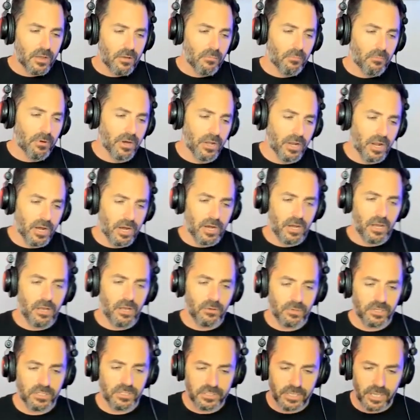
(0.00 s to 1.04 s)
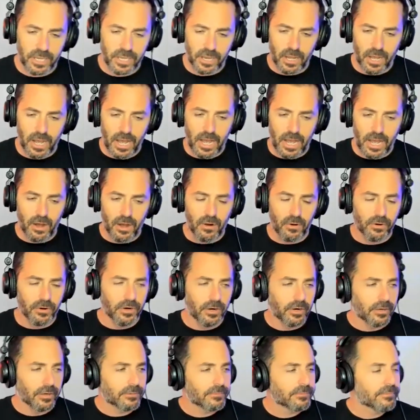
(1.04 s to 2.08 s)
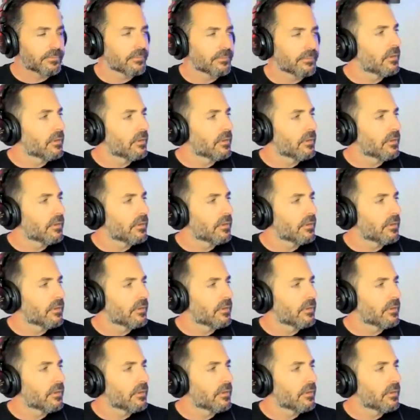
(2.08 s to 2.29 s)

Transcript: But I always say our,